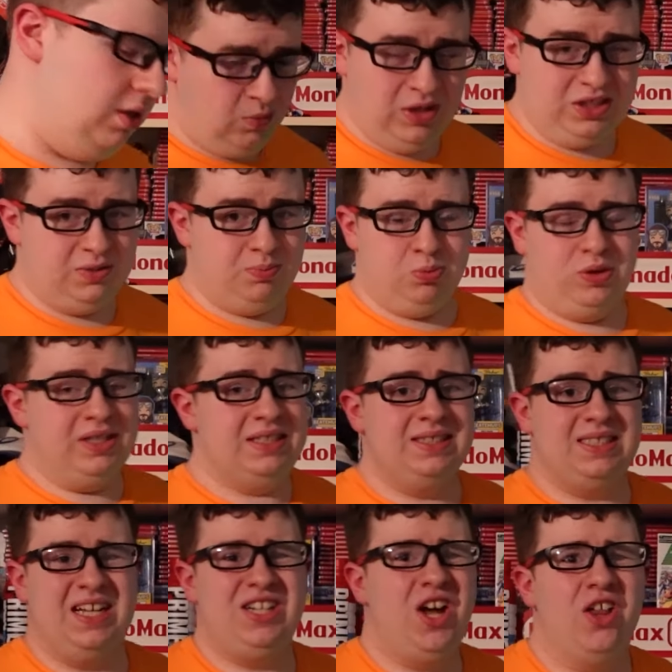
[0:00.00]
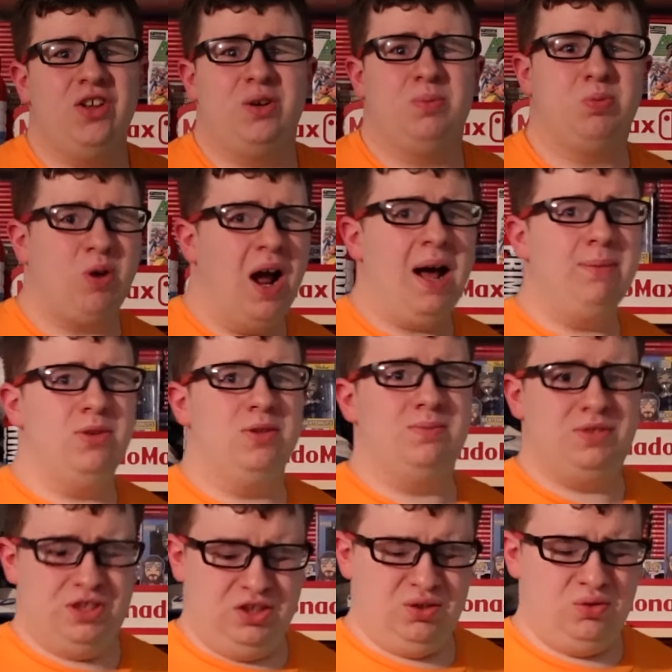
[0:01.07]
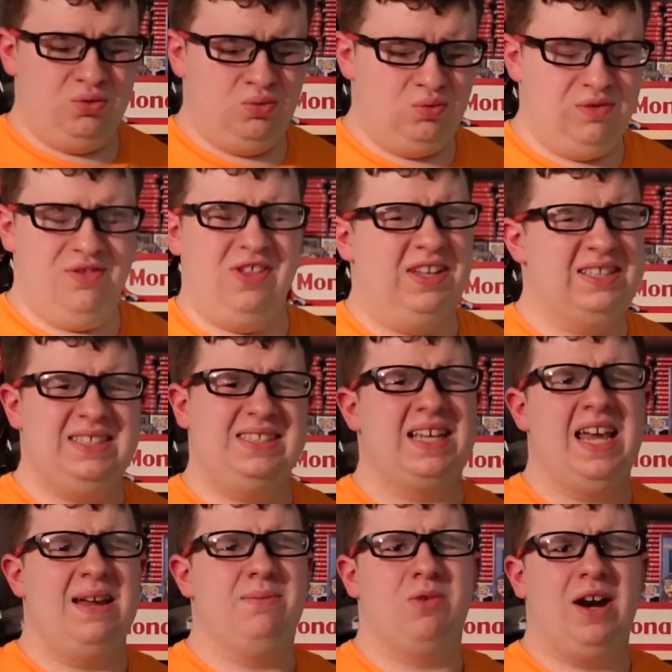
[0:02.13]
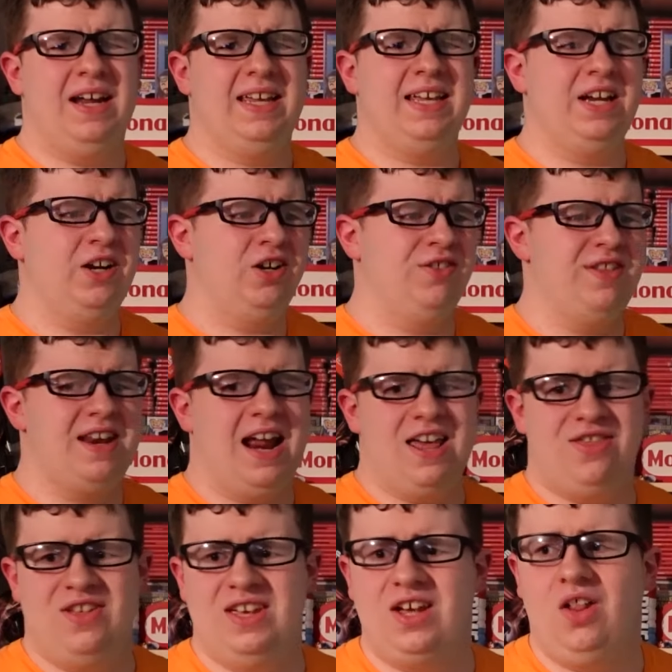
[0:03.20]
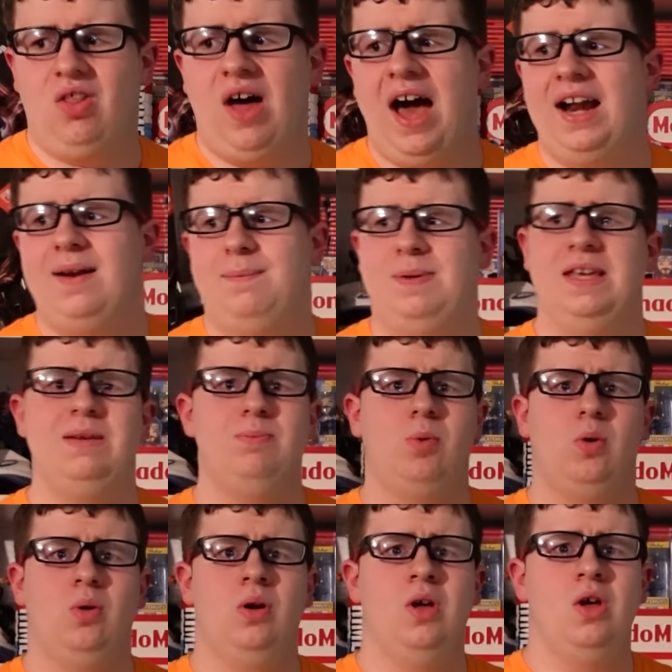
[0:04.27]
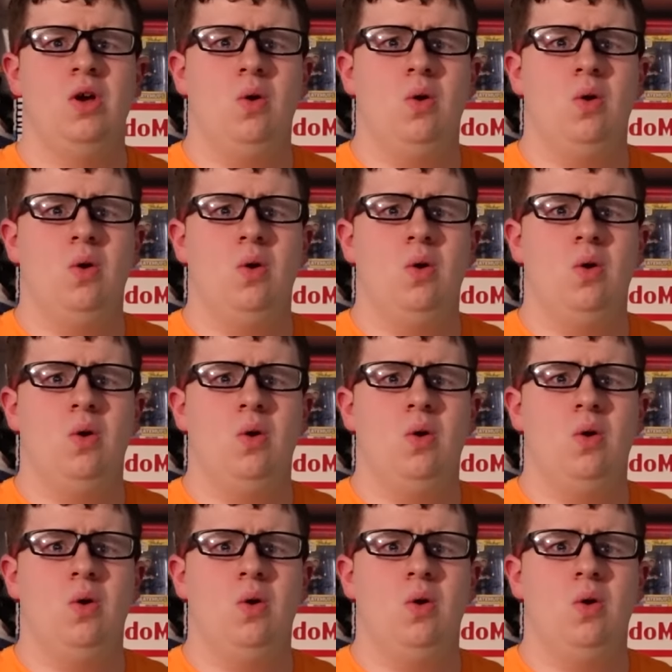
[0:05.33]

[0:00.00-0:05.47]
Which brings another problem to this game right here that I think a lot of people